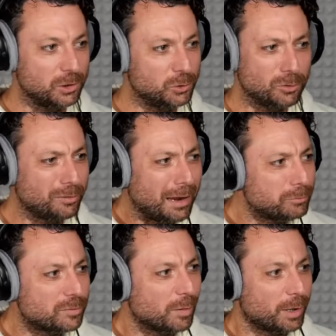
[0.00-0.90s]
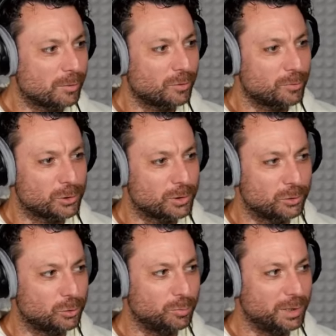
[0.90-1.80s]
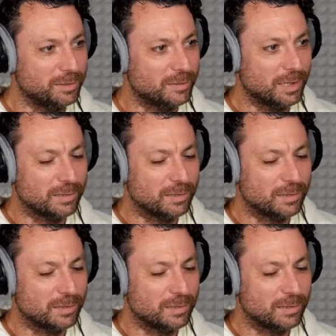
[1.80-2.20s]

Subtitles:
You don't have to summarize your vision in 2 minutes.